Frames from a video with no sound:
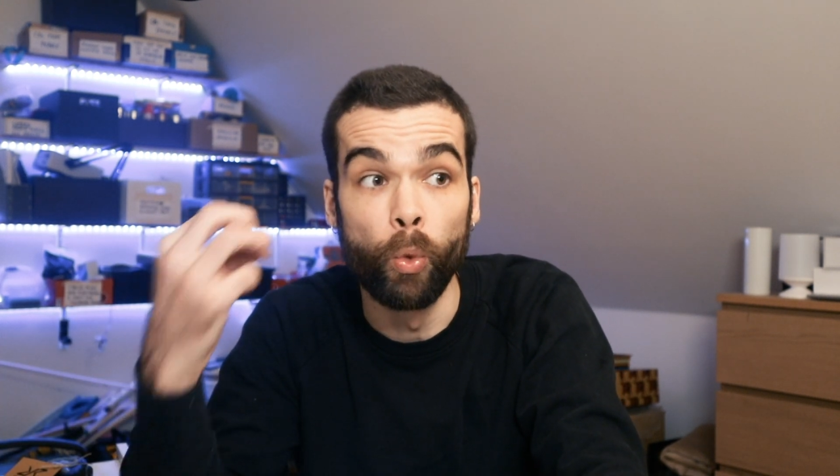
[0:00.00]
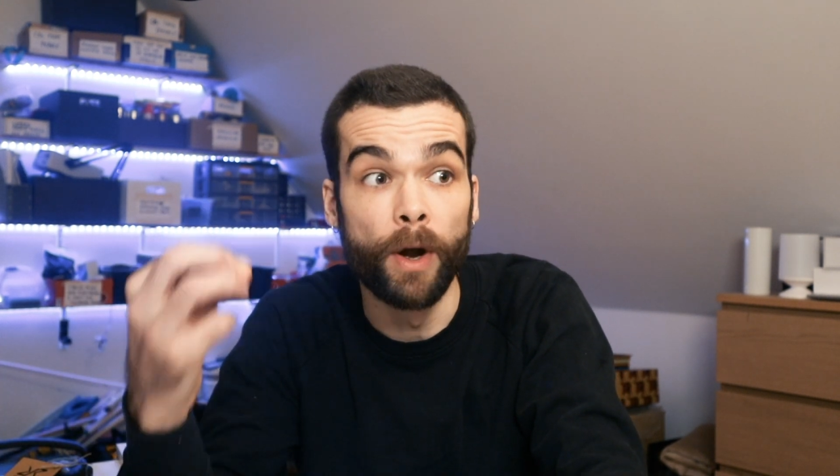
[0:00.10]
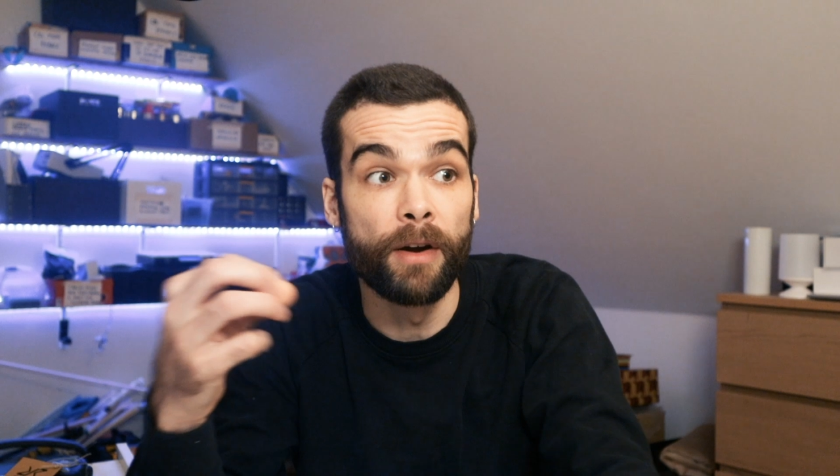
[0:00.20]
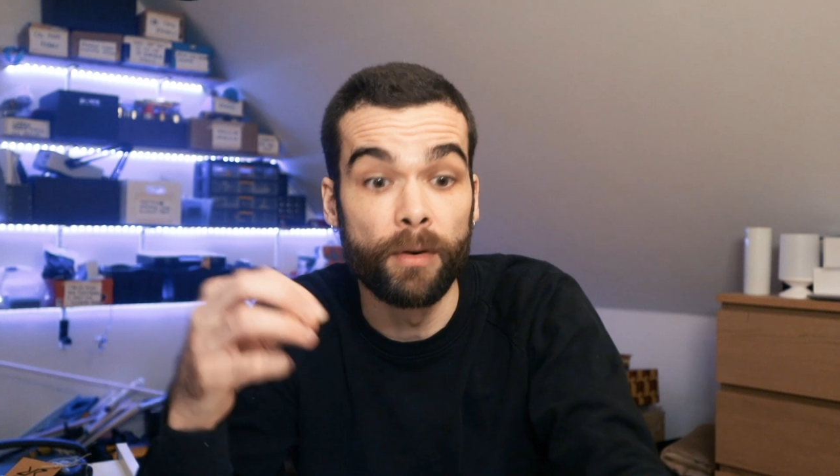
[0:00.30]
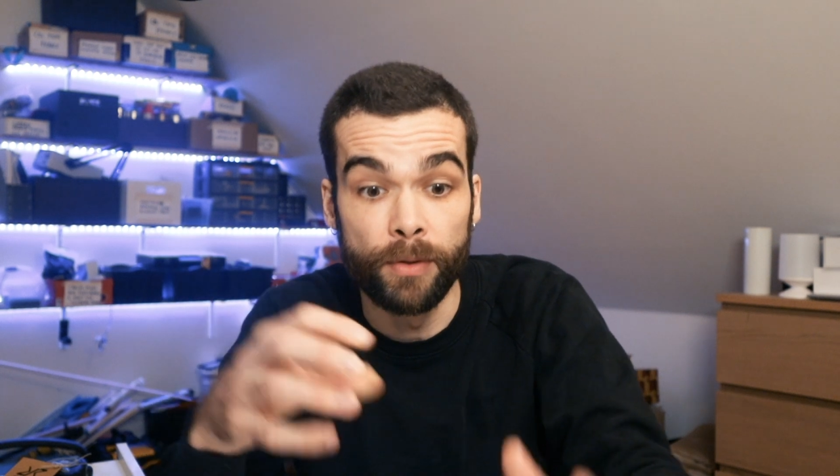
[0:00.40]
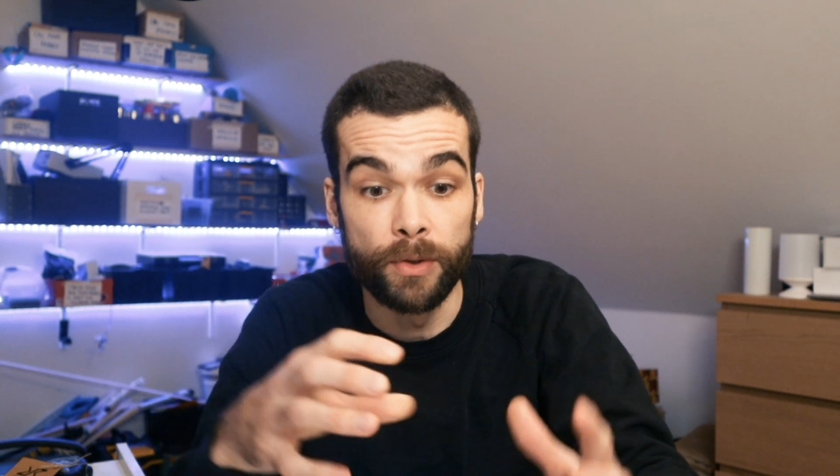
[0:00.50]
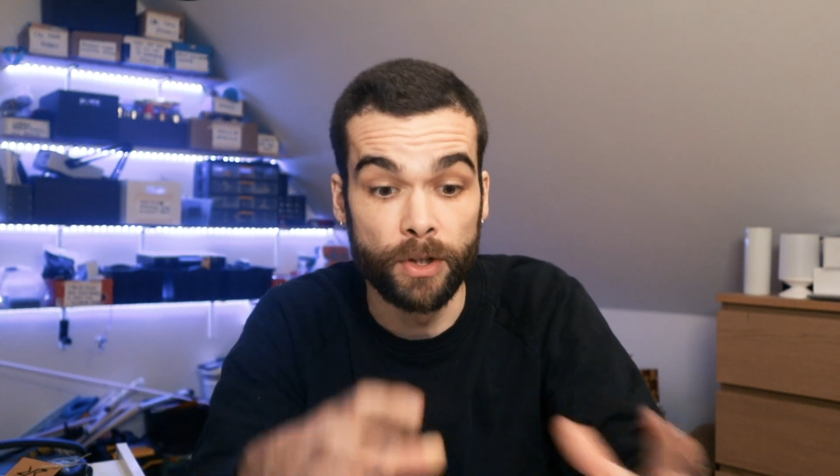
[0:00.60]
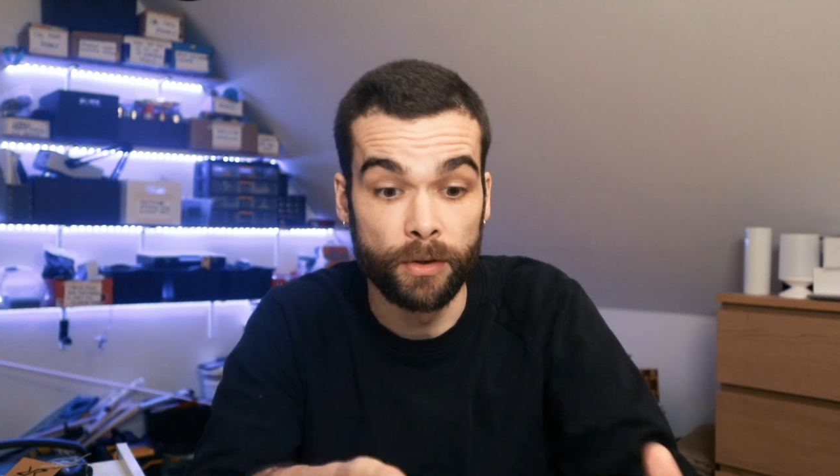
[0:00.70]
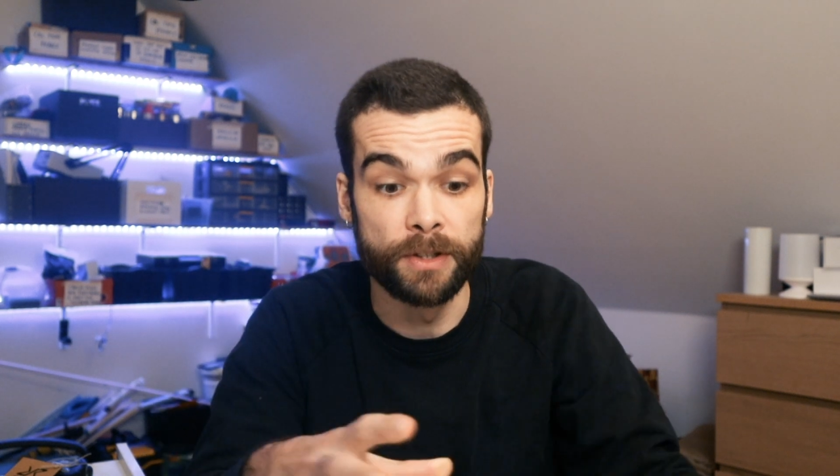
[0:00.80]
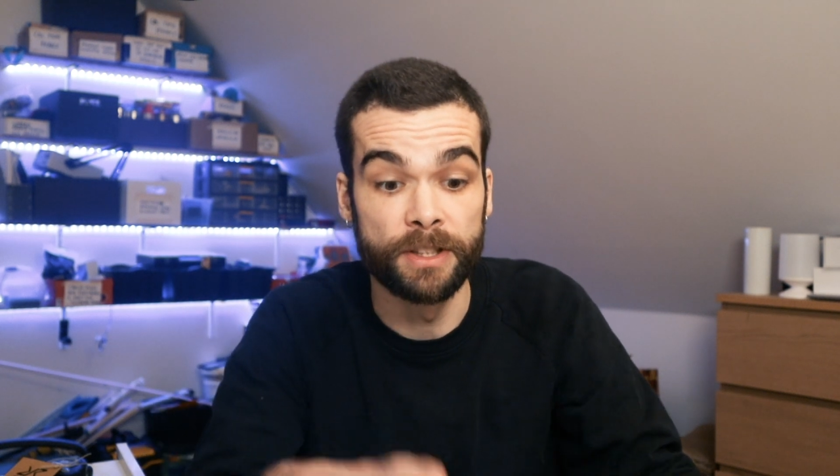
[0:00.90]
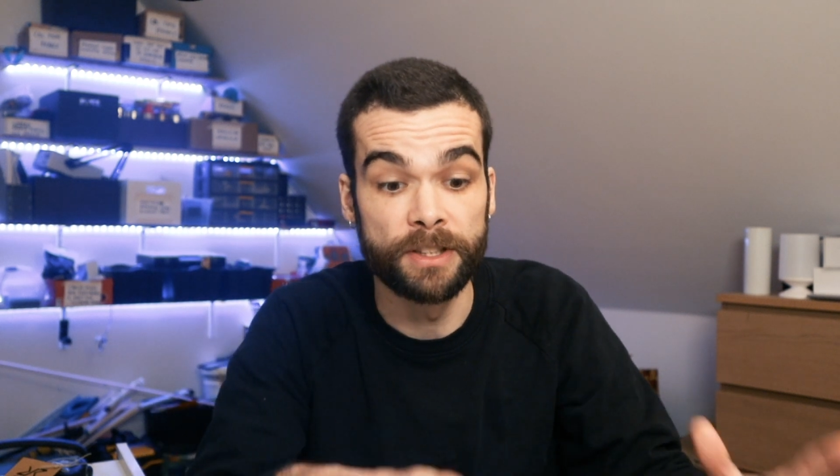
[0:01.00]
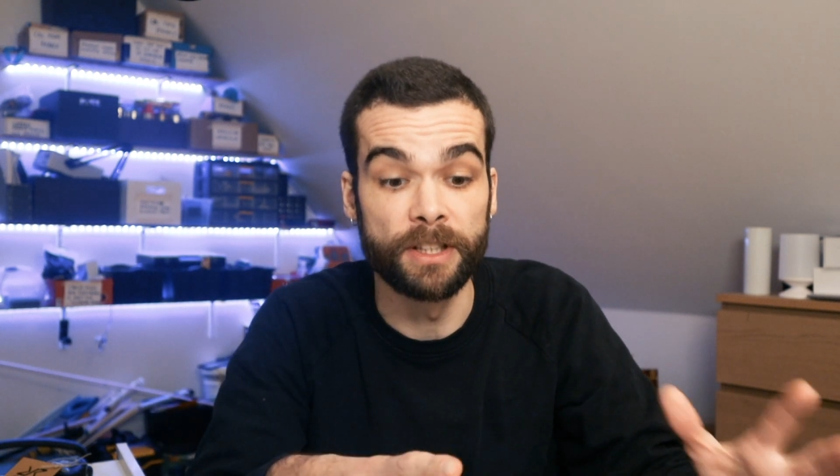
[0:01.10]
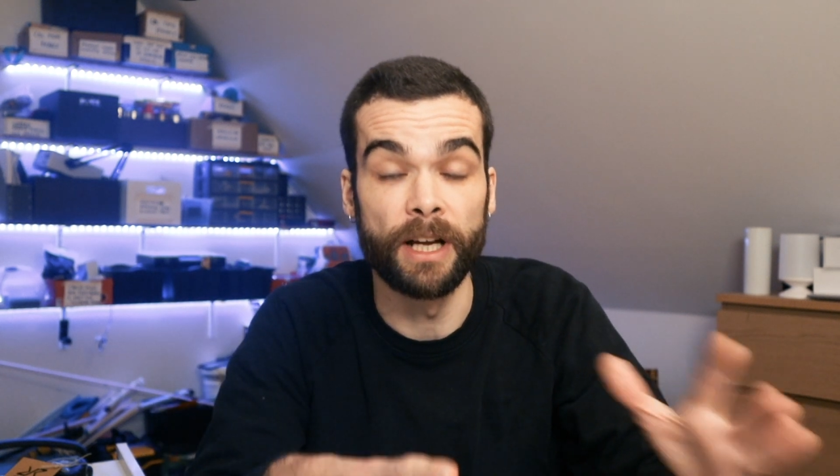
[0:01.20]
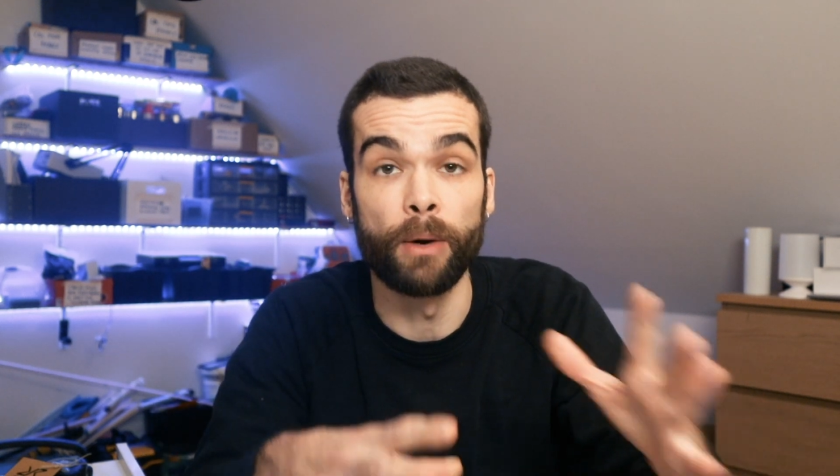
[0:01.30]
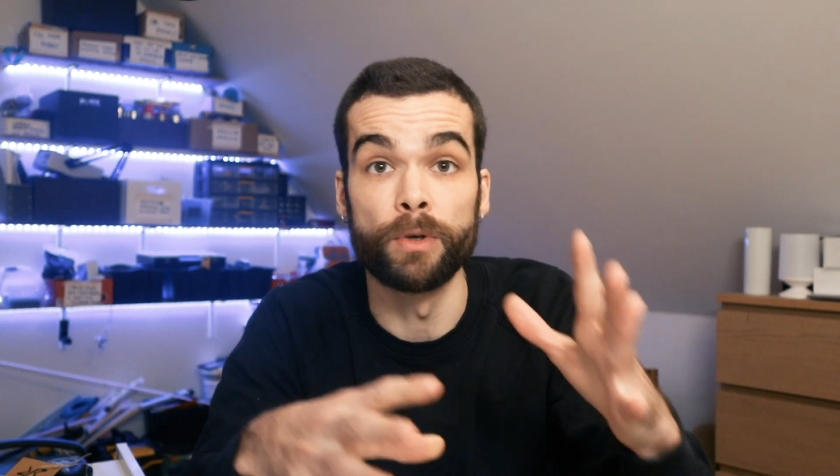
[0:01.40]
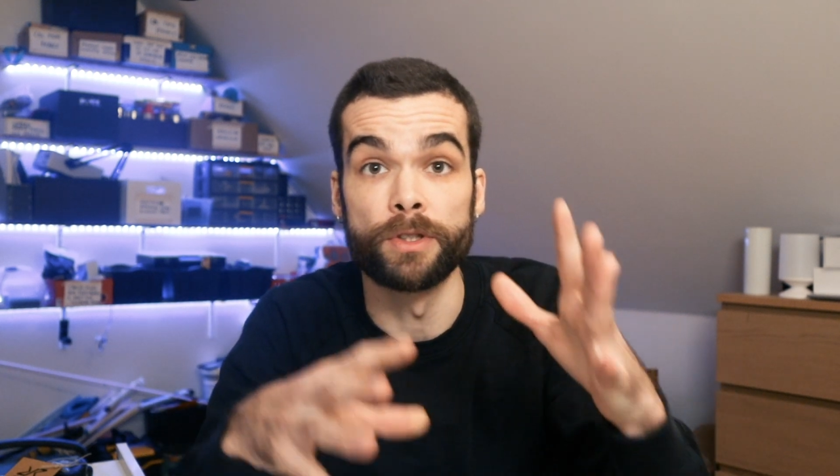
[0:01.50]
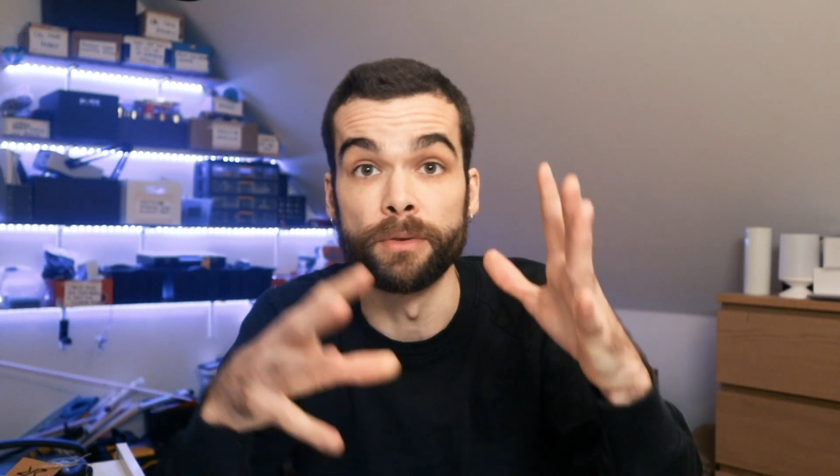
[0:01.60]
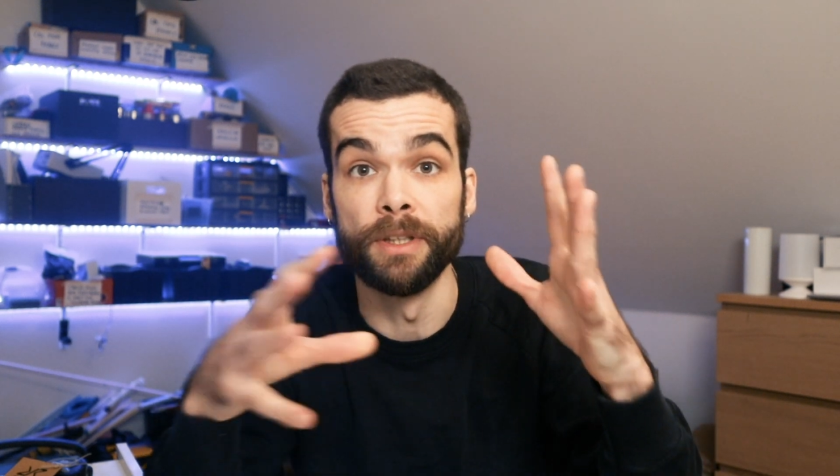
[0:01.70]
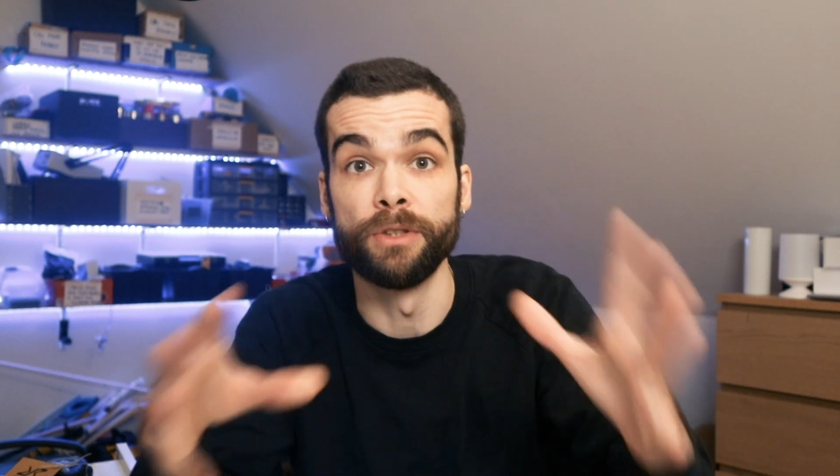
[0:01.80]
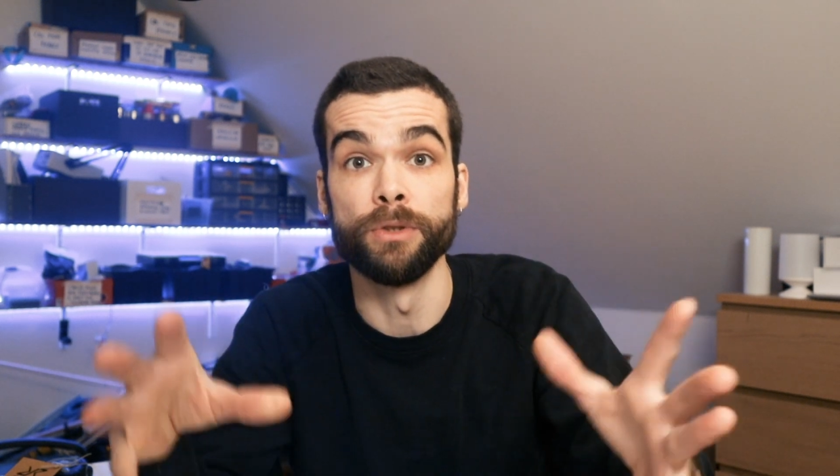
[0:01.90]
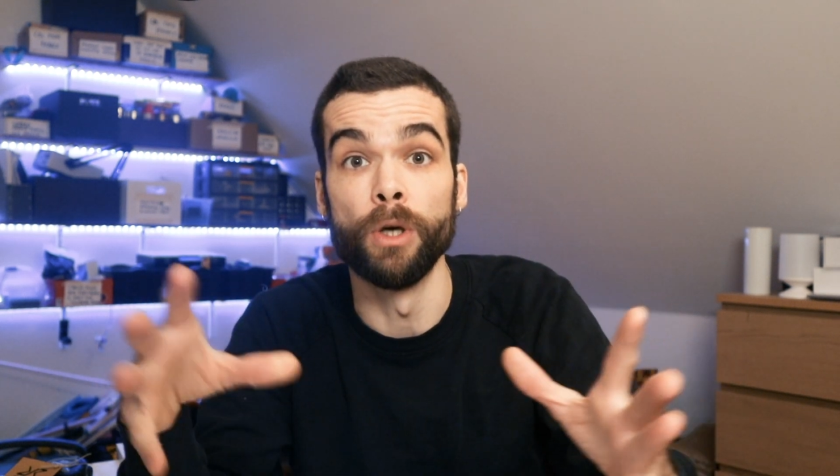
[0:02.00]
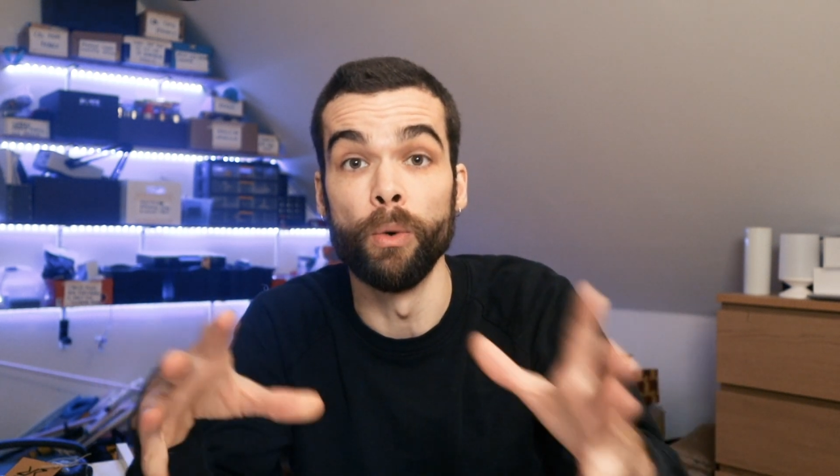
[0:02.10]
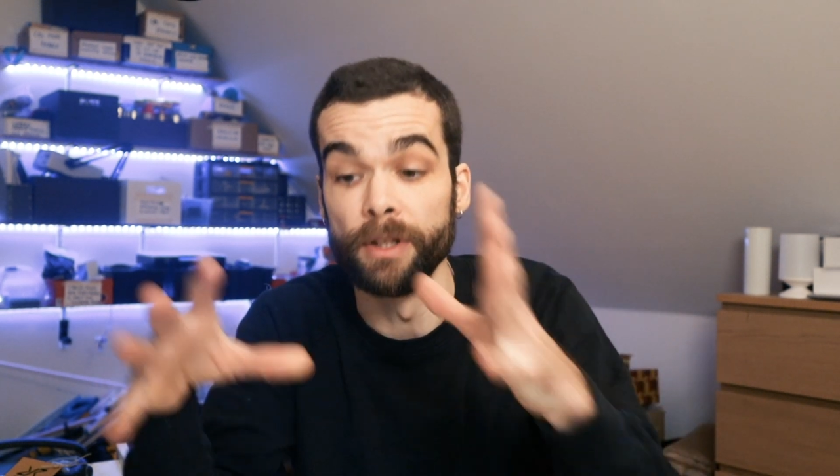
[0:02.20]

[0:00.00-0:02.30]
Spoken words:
where those 168 hours are going to go